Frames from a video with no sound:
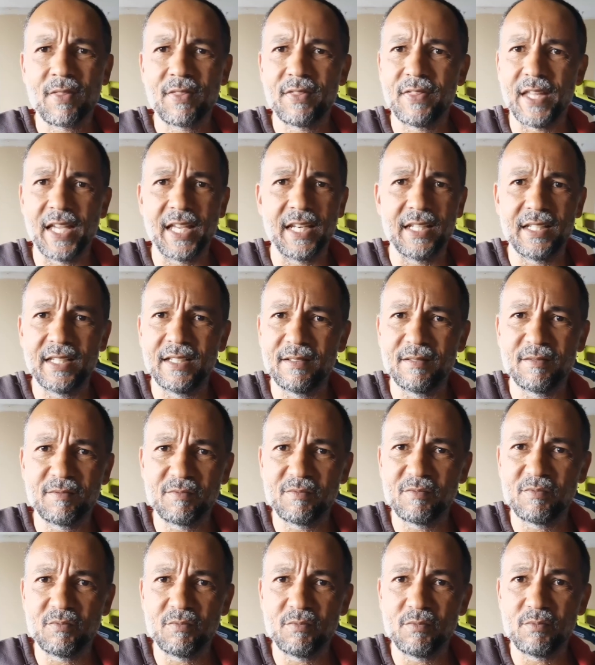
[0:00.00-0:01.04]
than
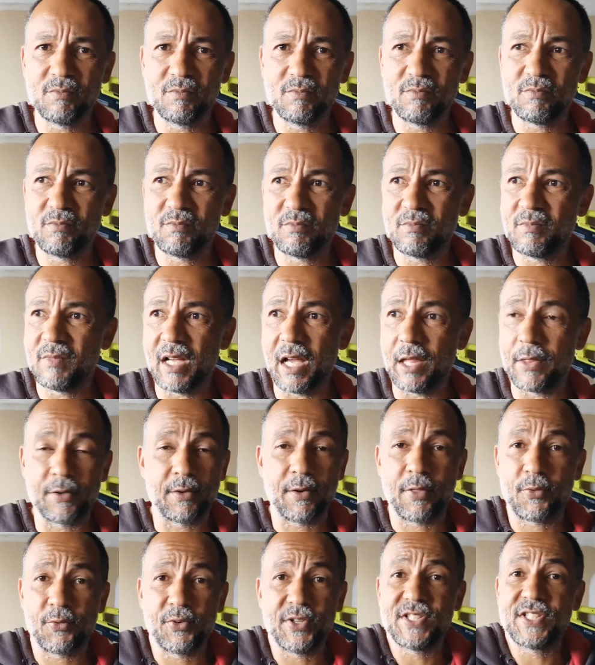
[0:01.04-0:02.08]

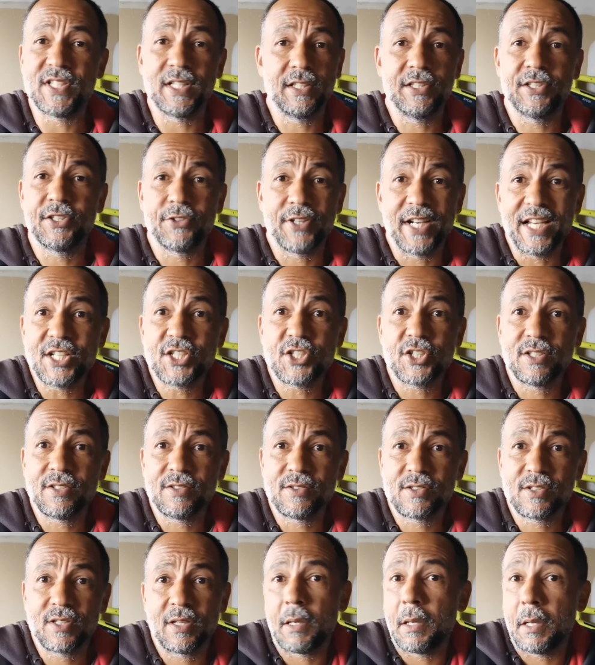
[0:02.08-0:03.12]
other three cylinder
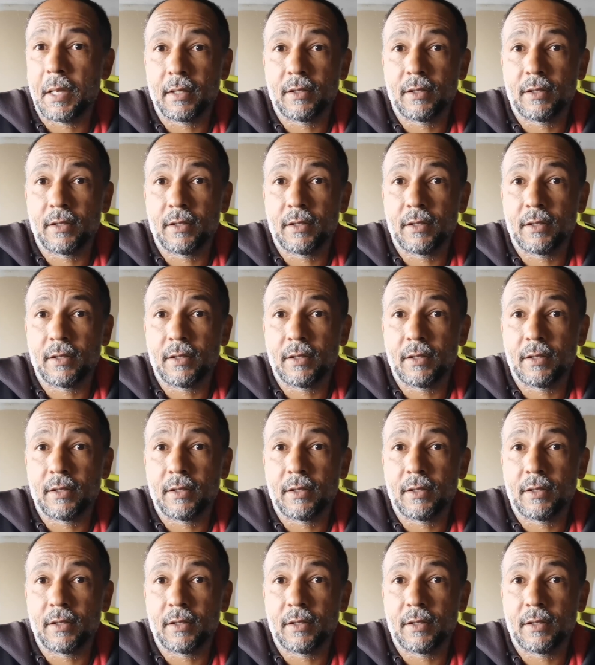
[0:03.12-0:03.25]
engines.